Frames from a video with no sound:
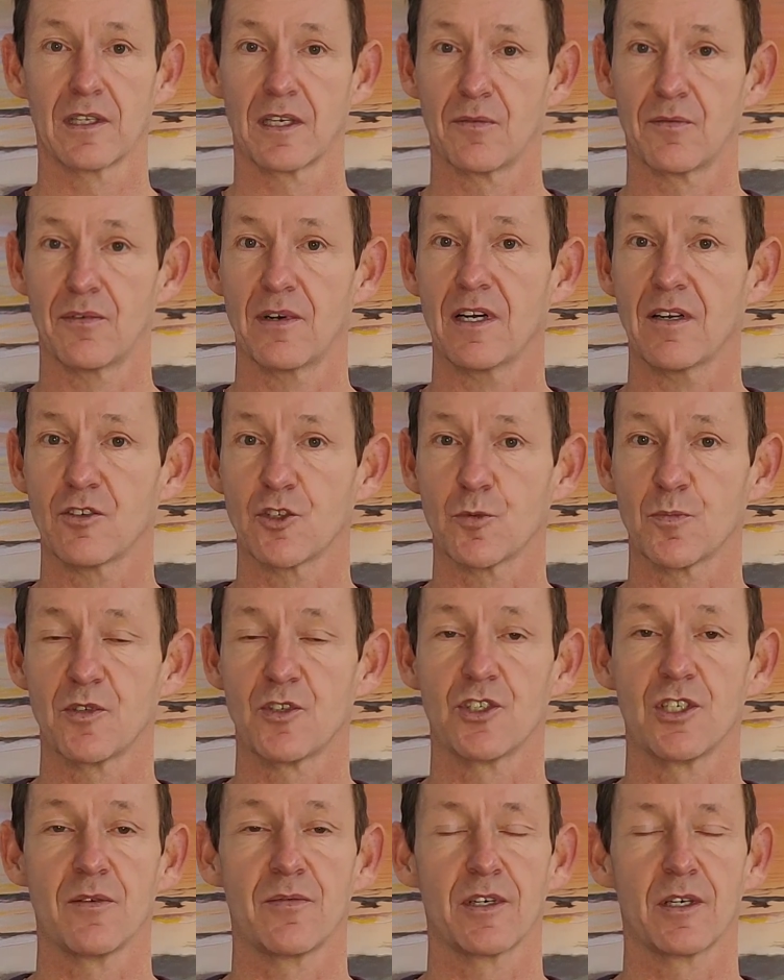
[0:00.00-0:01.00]
in a very
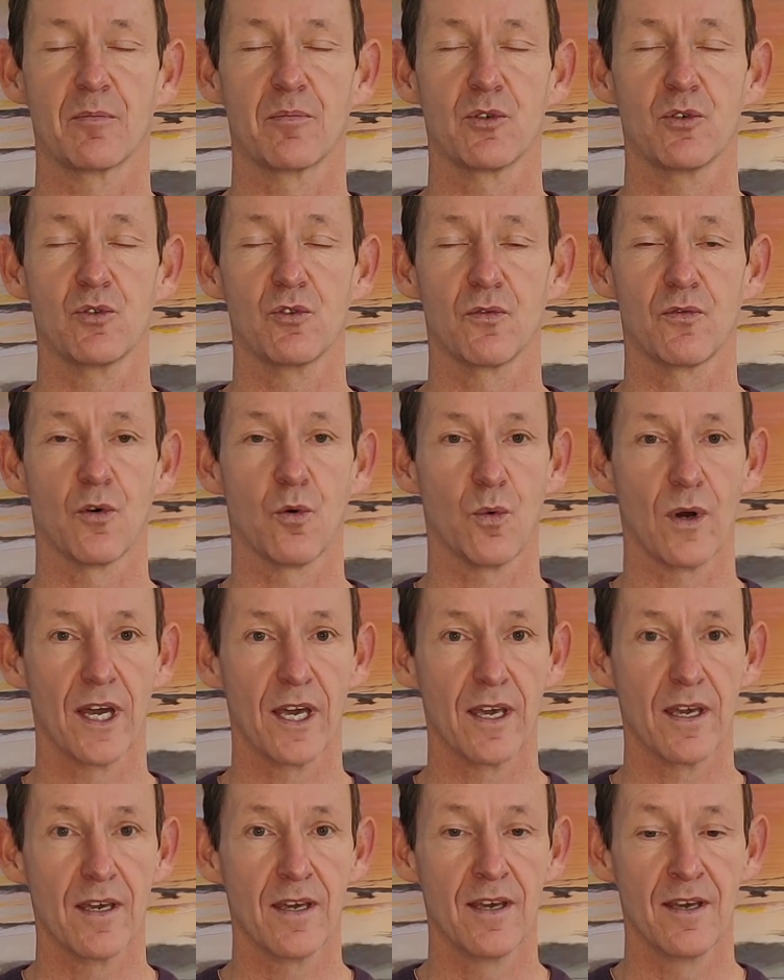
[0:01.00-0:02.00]
specific, beautiful
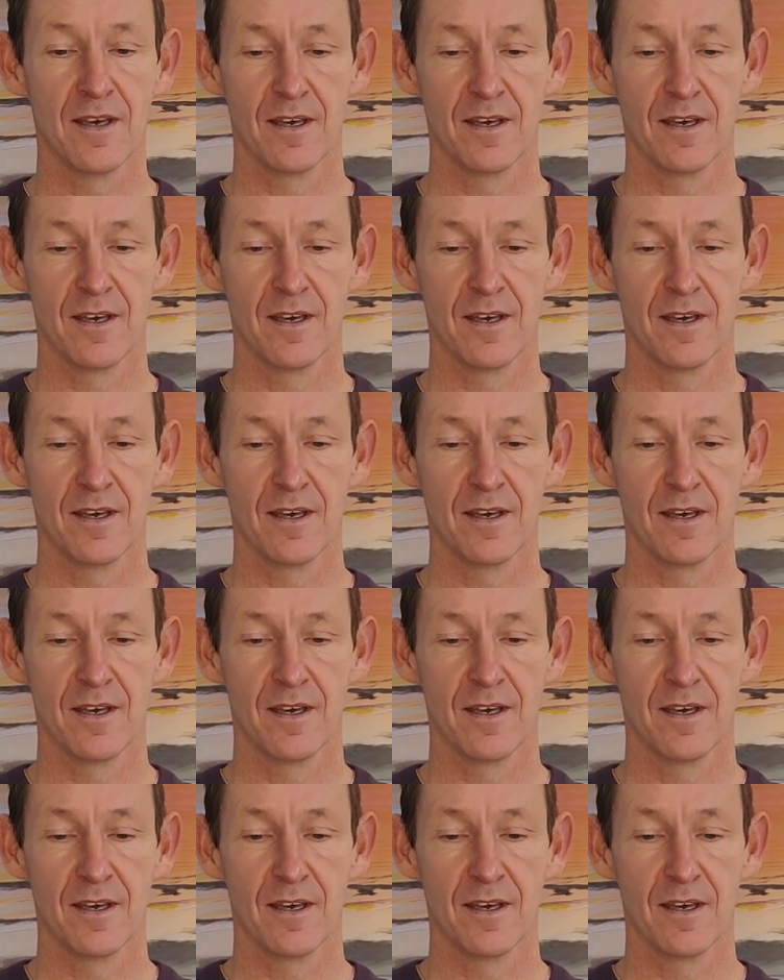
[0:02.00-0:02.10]
way.